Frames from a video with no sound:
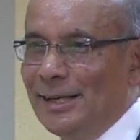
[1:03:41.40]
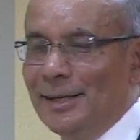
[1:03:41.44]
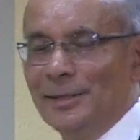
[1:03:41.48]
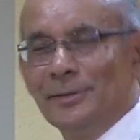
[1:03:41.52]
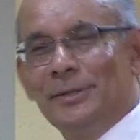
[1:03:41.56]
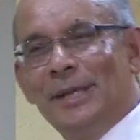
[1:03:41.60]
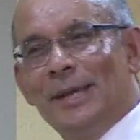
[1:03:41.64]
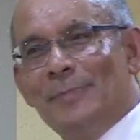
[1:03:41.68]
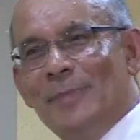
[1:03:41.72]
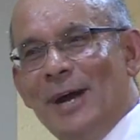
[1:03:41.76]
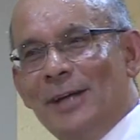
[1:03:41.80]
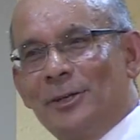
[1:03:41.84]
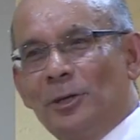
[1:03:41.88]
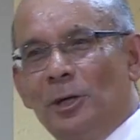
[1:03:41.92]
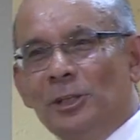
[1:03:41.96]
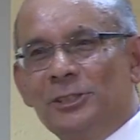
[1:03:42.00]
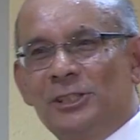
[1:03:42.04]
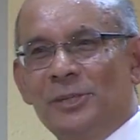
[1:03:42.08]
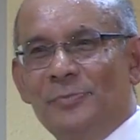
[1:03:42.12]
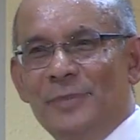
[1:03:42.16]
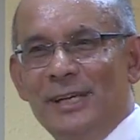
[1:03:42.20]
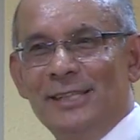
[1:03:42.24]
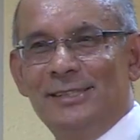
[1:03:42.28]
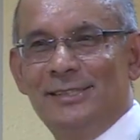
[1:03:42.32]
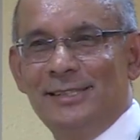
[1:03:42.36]
they might
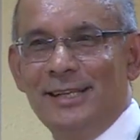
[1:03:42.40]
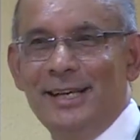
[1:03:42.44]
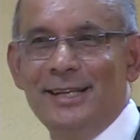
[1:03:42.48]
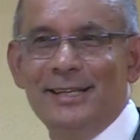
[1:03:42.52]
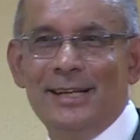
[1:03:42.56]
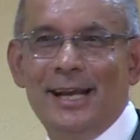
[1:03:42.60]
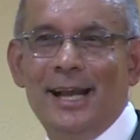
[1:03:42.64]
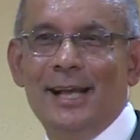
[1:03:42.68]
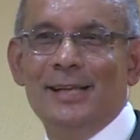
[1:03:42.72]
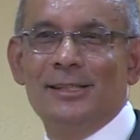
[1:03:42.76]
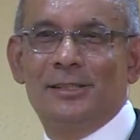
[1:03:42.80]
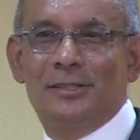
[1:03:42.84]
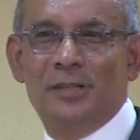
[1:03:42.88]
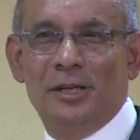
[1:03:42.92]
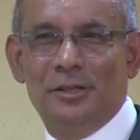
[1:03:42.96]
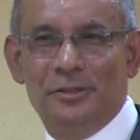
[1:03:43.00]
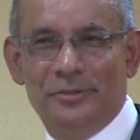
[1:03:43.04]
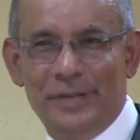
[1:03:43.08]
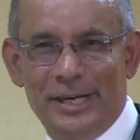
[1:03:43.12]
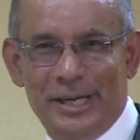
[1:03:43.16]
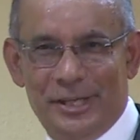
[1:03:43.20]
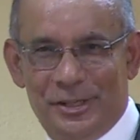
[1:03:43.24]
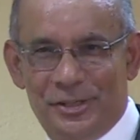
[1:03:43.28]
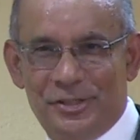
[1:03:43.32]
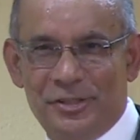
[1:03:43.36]
also be seen as the
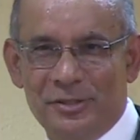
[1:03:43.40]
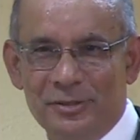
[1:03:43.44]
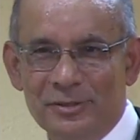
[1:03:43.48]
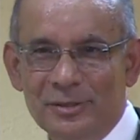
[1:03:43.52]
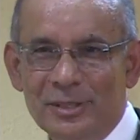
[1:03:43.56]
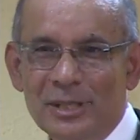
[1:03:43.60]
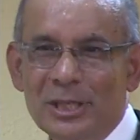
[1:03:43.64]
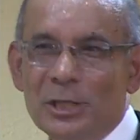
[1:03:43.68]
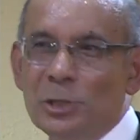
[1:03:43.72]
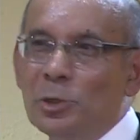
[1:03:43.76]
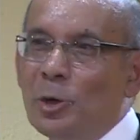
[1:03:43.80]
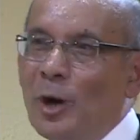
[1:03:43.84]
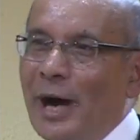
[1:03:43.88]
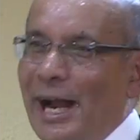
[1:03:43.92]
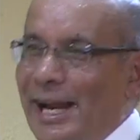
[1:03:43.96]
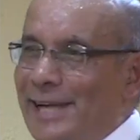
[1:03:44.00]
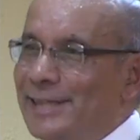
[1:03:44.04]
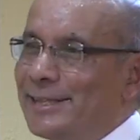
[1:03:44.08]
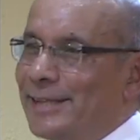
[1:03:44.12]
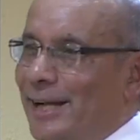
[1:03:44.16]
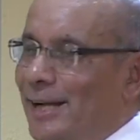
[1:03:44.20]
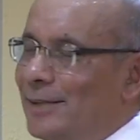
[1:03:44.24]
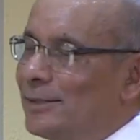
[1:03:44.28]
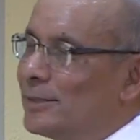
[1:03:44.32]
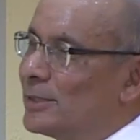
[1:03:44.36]
rich who are
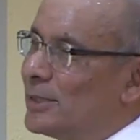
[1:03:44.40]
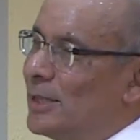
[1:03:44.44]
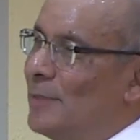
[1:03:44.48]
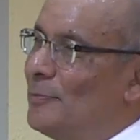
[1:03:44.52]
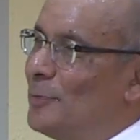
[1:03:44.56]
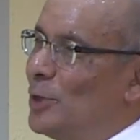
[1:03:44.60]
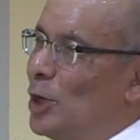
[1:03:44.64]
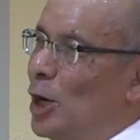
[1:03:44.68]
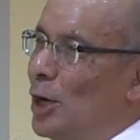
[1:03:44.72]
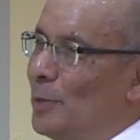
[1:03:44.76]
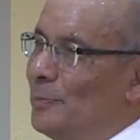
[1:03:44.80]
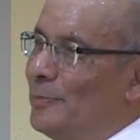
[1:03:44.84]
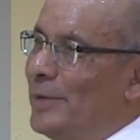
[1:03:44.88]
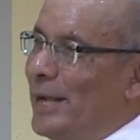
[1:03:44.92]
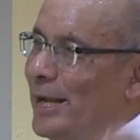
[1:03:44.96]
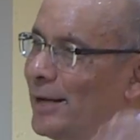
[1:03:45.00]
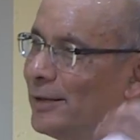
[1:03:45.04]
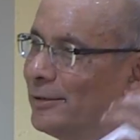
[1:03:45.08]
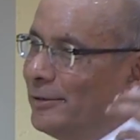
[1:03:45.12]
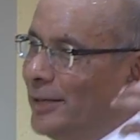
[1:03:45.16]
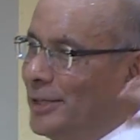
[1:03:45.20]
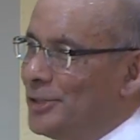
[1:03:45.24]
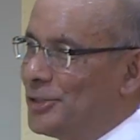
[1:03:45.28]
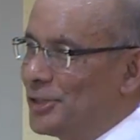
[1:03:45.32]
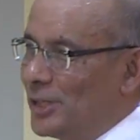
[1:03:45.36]
intent simply on
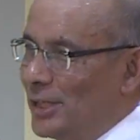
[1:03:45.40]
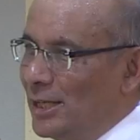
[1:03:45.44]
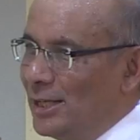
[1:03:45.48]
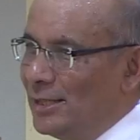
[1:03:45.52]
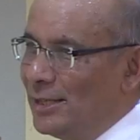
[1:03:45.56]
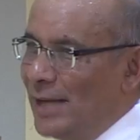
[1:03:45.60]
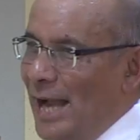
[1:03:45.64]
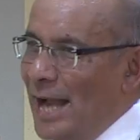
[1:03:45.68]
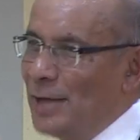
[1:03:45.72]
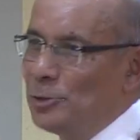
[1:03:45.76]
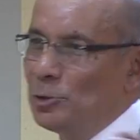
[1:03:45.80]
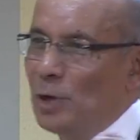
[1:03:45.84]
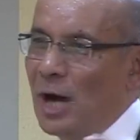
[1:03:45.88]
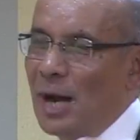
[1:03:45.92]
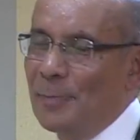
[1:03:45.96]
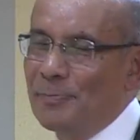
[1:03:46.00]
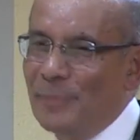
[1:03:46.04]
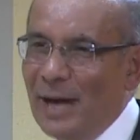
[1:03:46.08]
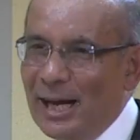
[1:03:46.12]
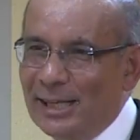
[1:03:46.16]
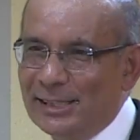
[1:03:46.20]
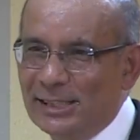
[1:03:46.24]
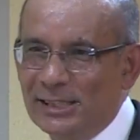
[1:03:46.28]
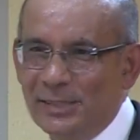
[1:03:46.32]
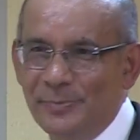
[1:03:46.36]
being richer and who are
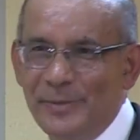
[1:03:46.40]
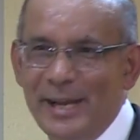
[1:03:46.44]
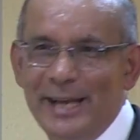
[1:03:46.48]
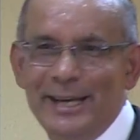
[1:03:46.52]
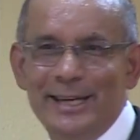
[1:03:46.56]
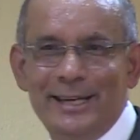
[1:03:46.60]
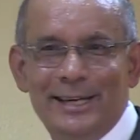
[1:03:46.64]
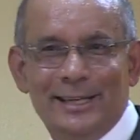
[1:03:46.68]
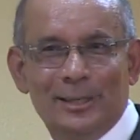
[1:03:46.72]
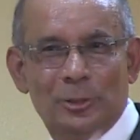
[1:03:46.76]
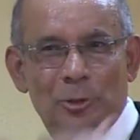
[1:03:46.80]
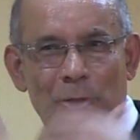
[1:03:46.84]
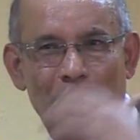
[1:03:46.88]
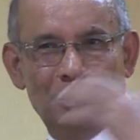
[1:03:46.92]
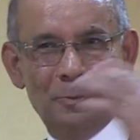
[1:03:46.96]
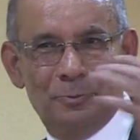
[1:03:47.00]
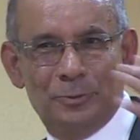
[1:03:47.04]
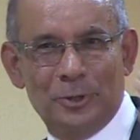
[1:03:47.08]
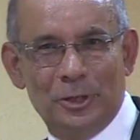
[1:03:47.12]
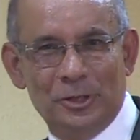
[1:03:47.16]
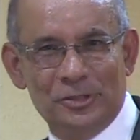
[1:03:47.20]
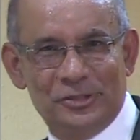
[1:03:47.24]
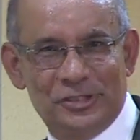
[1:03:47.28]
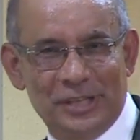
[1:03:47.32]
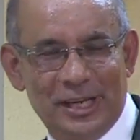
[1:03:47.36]
participating in a whole
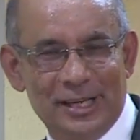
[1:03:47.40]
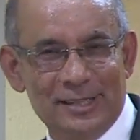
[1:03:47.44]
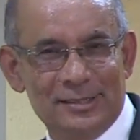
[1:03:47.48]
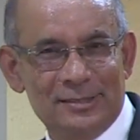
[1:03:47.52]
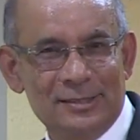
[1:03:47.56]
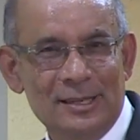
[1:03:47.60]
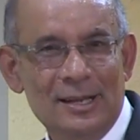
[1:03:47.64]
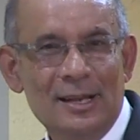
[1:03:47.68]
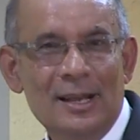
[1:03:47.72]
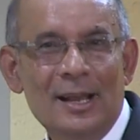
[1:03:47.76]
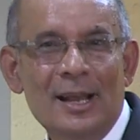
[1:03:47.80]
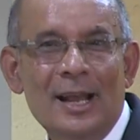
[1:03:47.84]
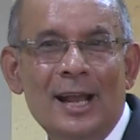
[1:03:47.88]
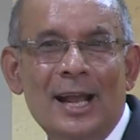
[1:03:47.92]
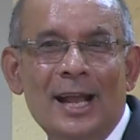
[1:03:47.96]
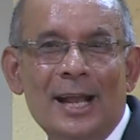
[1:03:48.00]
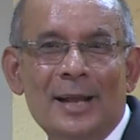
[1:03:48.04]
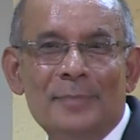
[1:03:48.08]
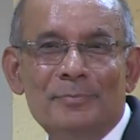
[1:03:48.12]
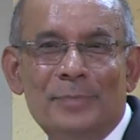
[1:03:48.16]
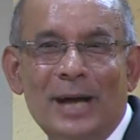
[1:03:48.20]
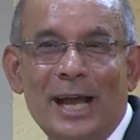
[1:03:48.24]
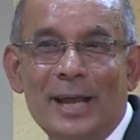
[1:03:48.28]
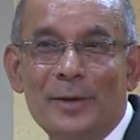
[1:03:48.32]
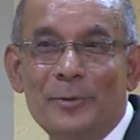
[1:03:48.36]
process
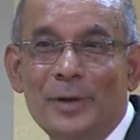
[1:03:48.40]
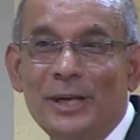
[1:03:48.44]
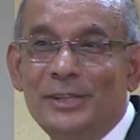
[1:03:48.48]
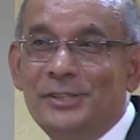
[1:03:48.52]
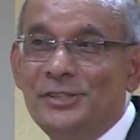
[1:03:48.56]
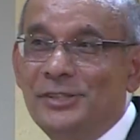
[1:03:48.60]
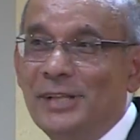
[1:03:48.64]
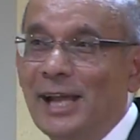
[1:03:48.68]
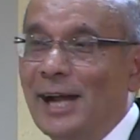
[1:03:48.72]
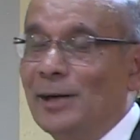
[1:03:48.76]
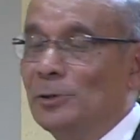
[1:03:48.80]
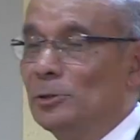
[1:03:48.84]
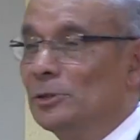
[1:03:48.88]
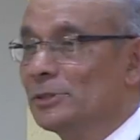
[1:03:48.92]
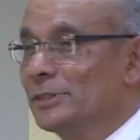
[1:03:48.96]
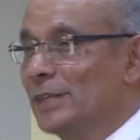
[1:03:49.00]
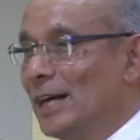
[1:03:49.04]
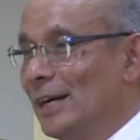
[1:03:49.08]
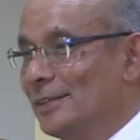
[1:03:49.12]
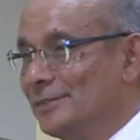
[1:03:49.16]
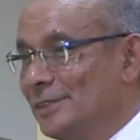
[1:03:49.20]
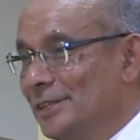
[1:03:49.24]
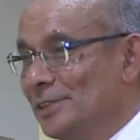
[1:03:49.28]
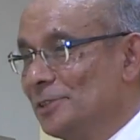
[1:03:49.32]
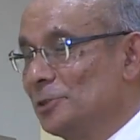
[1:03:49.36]
by which their own
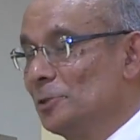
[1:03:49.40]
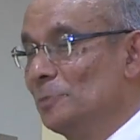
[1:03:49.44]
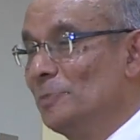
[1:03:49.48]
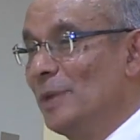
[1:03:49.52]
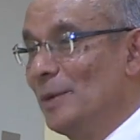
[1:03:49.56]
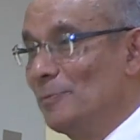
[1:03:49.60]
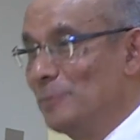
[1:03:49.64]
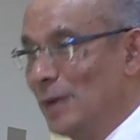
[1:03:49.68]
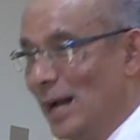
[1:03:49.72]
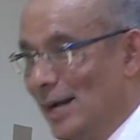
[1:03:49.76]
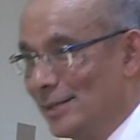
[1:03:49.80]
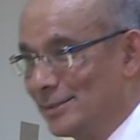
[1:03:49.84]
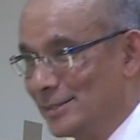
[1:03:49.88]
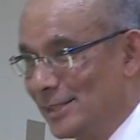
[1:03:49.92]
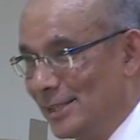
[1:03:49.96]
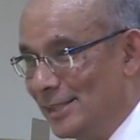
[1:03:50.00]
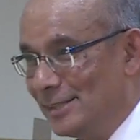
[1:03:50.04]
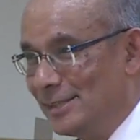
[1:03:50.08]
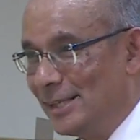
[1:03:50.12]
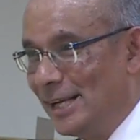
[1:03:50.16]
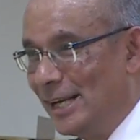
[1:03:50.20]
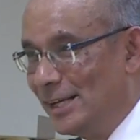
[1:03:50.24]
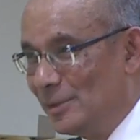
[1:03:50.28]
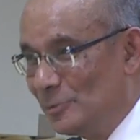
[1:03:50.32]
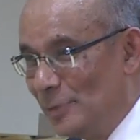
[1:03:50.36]
countries could be
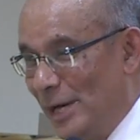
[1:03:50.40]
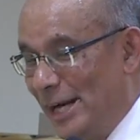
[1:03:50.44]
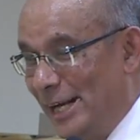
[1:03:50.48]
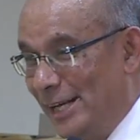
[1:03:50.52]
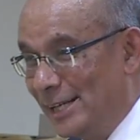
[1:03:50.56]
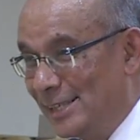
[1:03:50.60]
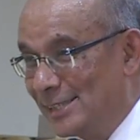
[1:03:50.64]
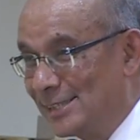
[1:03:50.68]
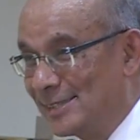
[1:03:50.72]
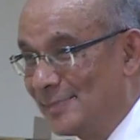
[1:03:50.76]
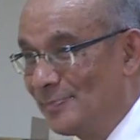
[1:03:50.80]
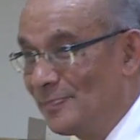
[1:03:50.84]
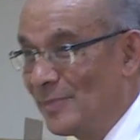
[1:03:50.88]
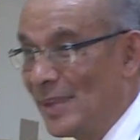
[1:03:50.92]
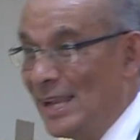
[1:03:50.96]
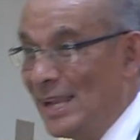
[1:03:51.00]
plundered in ways